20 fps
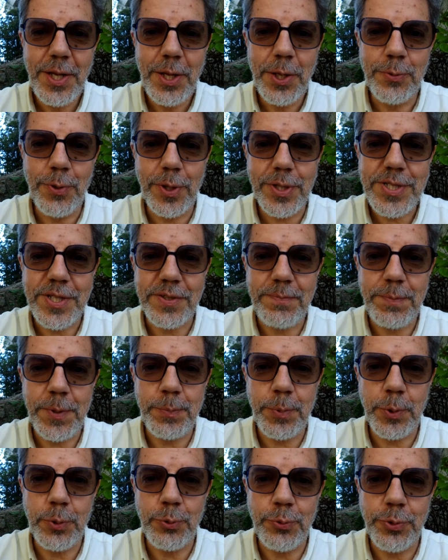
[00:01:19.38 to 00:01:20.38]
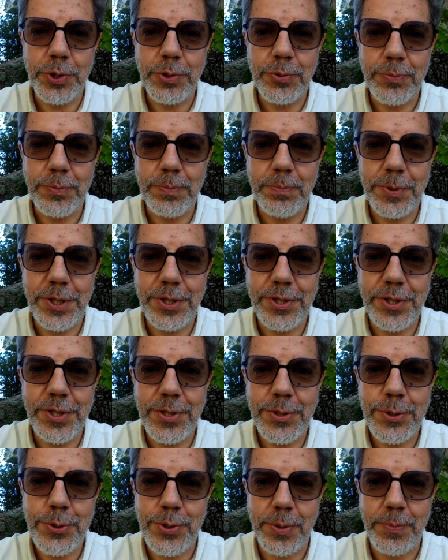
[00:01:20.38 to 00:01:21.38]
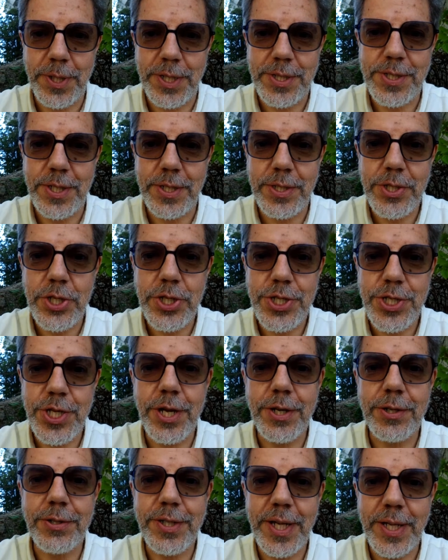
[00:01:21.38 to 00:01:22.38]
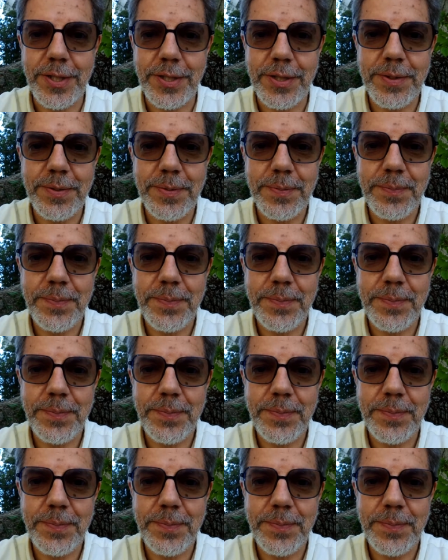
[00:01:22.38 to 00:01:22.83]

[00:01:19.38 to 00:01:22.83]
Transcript: Lots of people will indeed to some extent share that.